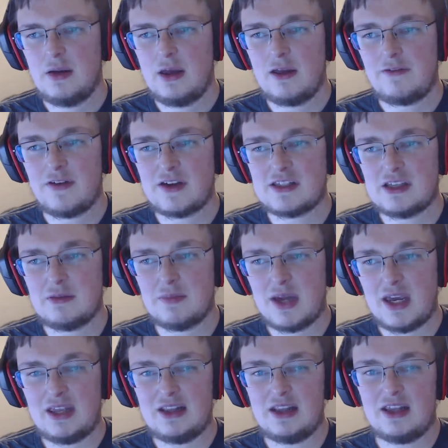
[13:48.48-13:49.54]
affecting
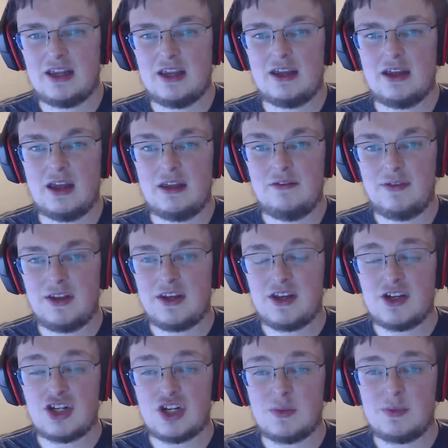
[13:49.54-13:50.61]
mainly
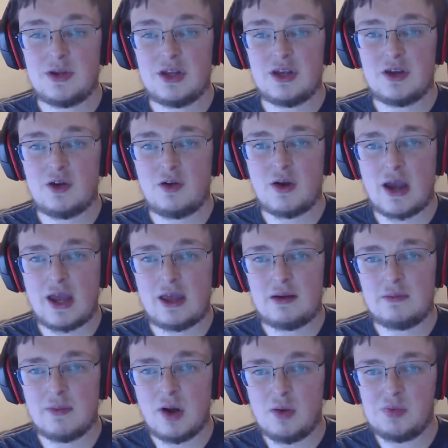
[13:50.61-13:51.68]
NVIDIA G P U
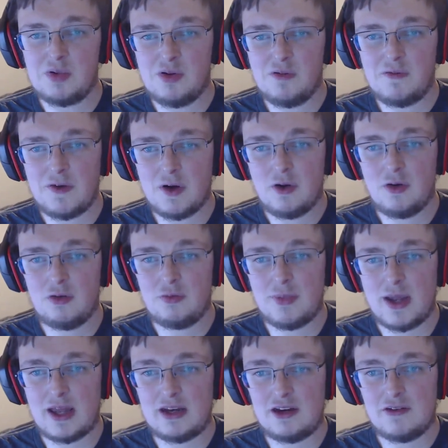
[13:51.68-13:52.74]
and mobile phone
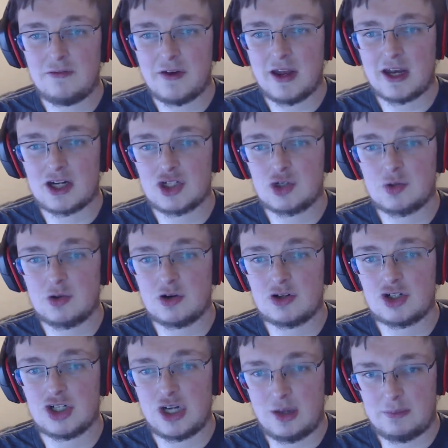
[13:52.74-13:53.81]
manufacturer
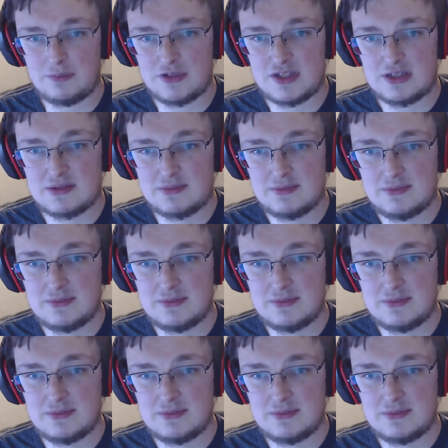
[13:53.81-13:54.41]
chips.